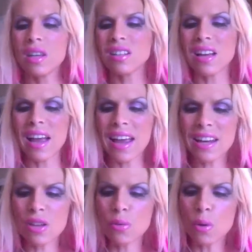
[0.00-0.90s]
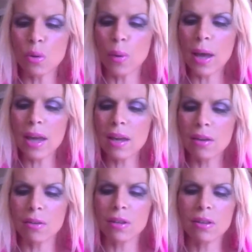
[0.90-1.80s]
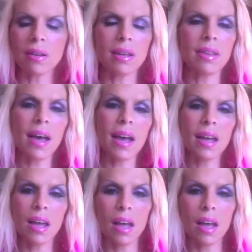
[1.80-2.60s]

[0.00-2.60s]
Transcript: because I hate to throw it away or anything like that.